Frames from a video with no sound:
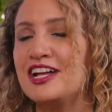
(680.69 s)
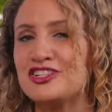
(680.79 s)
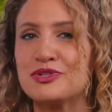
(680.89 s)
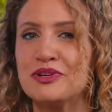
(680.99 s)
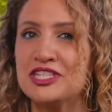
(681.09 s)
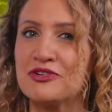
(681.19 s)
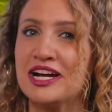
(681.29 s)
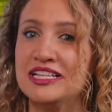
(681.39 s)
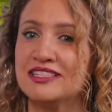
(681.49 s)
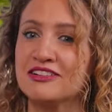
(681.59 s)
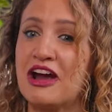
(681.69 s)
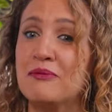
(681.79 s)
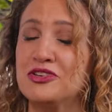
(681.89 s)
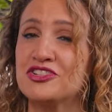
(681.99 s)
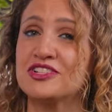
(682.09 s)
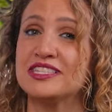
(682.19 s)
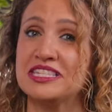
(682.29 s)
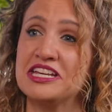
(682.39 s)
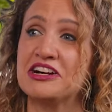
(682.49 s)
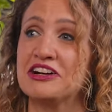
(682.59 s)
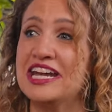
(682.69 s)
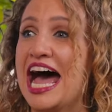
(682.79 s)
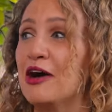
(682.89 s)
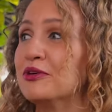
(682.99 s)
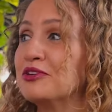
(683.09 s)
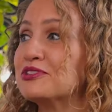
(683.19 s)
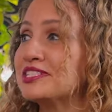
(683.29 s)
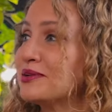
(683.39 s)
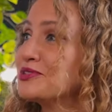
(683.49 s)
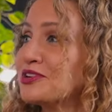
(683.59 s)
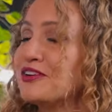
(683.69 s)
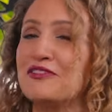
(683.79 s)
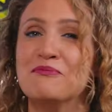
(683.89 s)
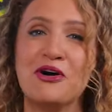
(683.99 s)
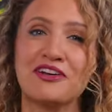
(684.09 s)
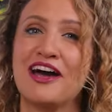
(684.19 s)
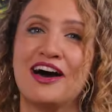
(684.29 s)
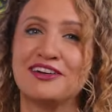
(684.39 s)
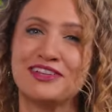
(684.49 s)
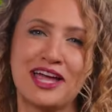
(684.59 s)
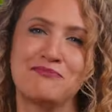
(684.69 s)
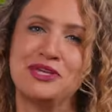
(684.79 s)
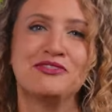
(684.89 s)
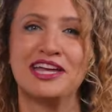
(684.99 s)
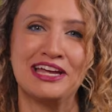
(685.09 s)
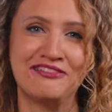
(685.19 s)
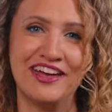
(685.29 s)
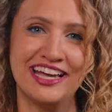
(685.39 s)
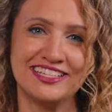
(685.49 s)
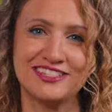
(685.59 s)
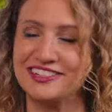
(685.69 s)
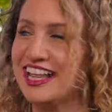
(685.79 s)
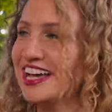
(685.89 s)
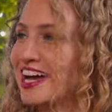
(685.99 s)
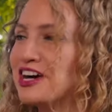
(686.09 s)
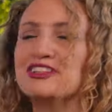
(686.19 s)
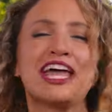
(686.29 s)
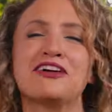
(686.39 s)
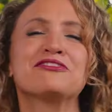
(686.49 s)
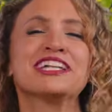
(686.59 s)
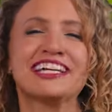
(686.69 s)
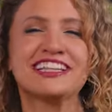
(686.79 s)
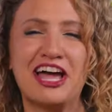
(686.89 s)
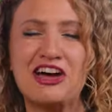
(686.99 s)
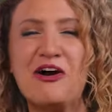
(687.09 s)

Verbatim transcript: I just went to her Instagram. You should see her now. And it was some sort of emoticon of like a puking face or like a like a really like